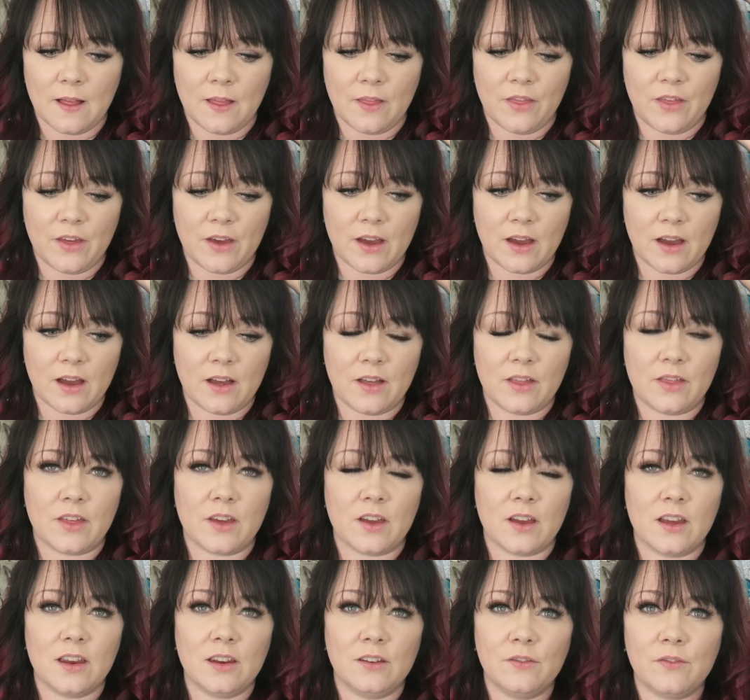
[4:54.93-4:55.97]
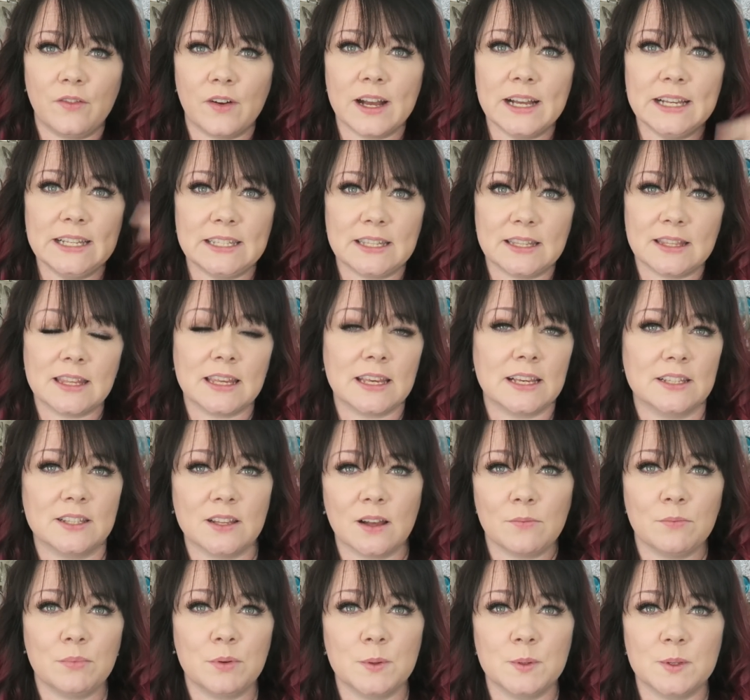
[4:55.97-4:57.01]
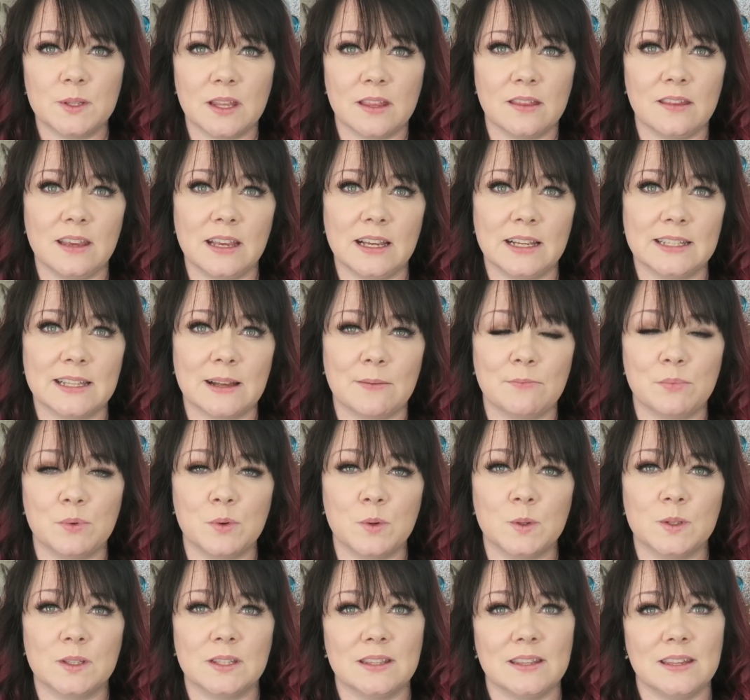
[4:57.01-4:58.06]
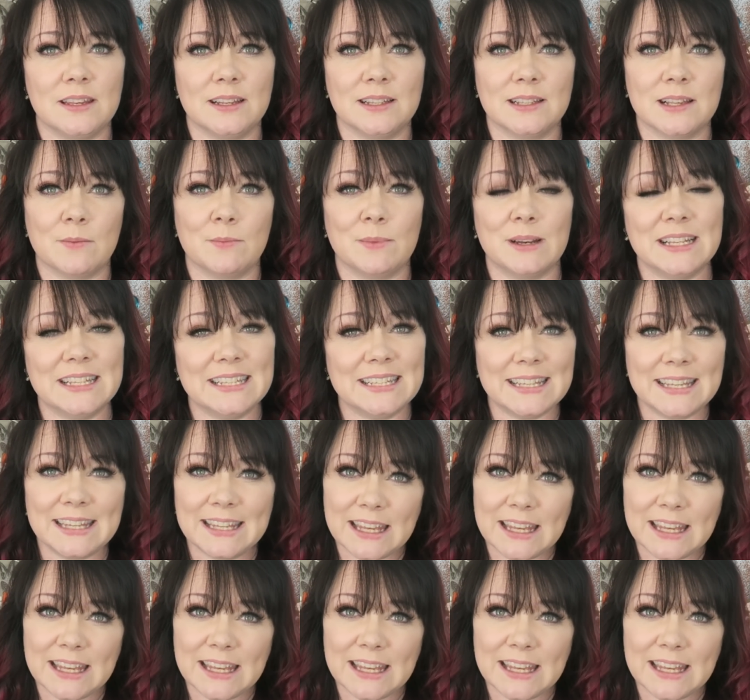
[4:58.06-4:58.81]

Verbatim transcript: the, the advice and the examples that the exam boards and the examiners